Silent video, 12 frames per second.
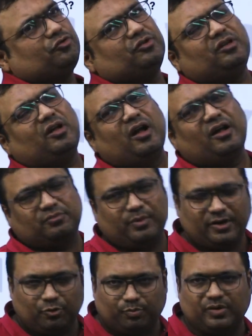are asked by
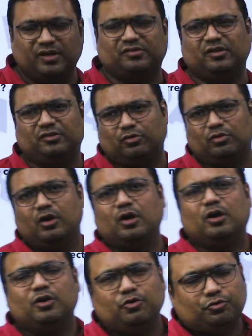UPSC. So
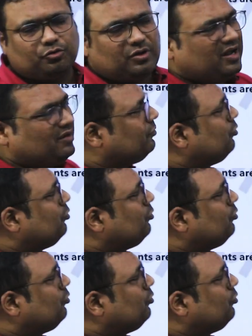you should have good